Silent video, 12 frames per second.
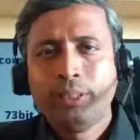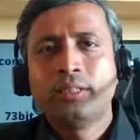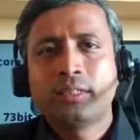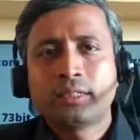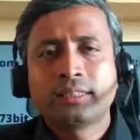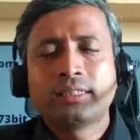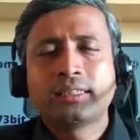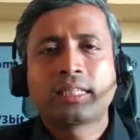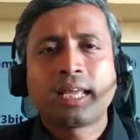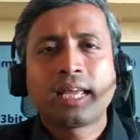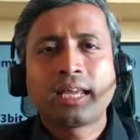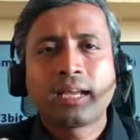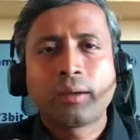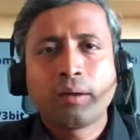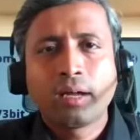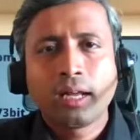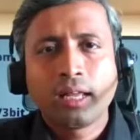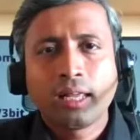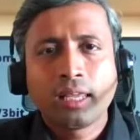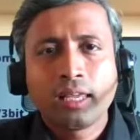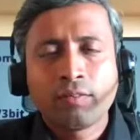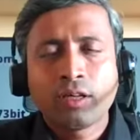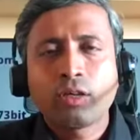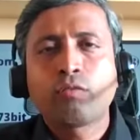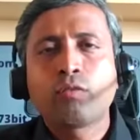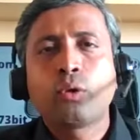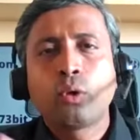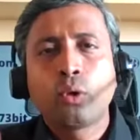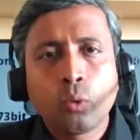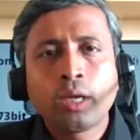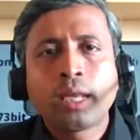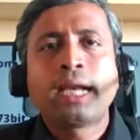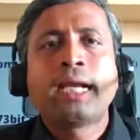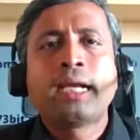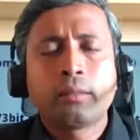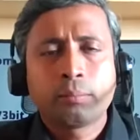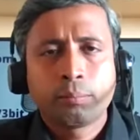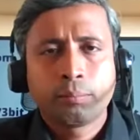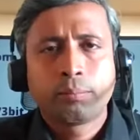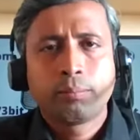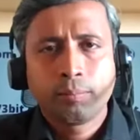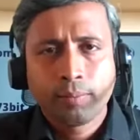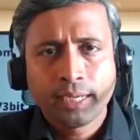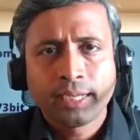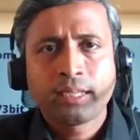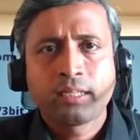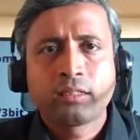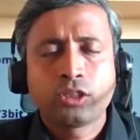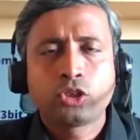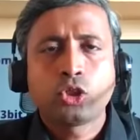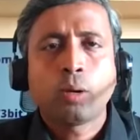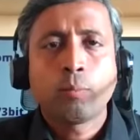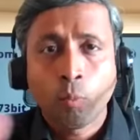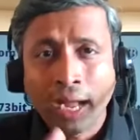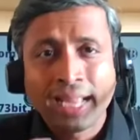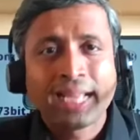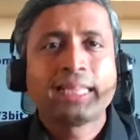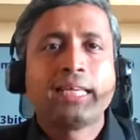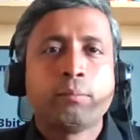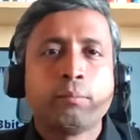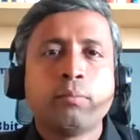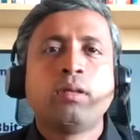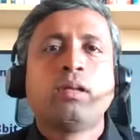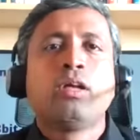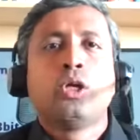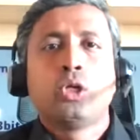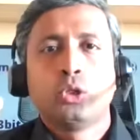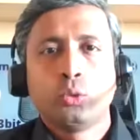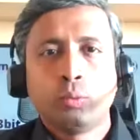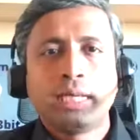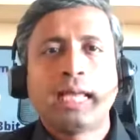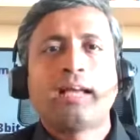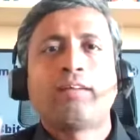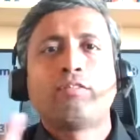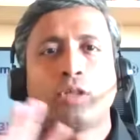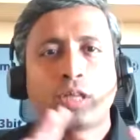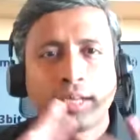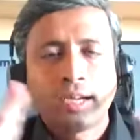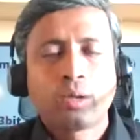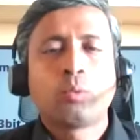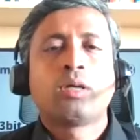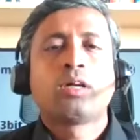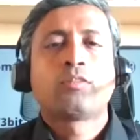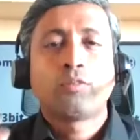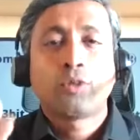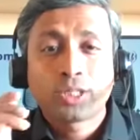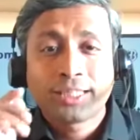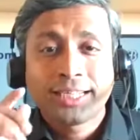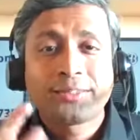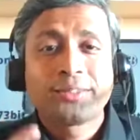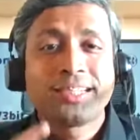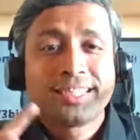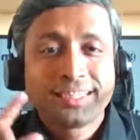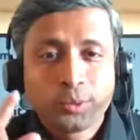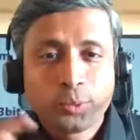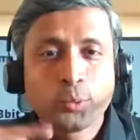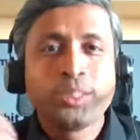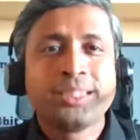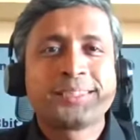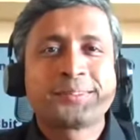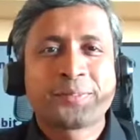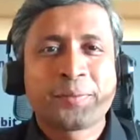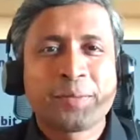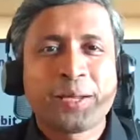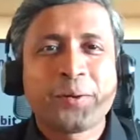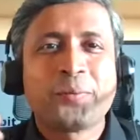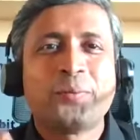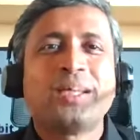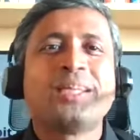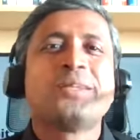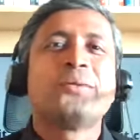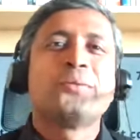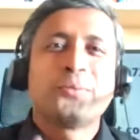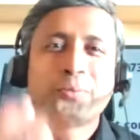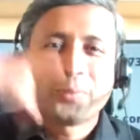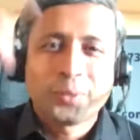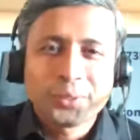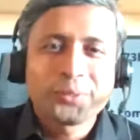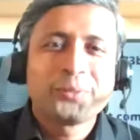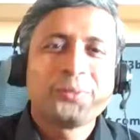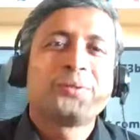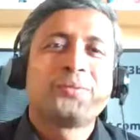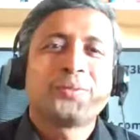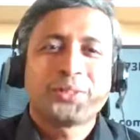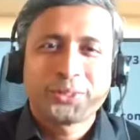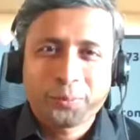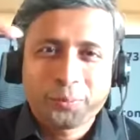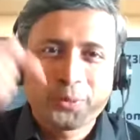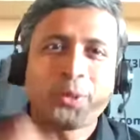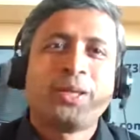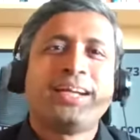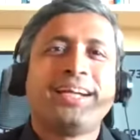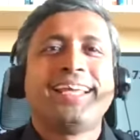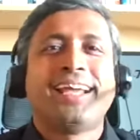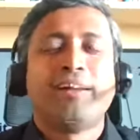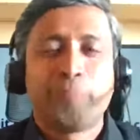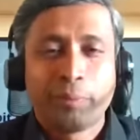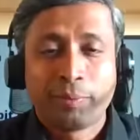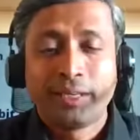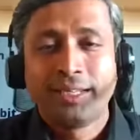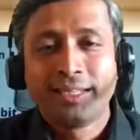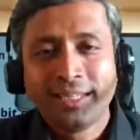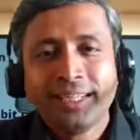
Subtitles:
peers is like, even if you don't end up getting the job via them, you will have your network for that. 2 years from now, when you want to look for a job, you already have people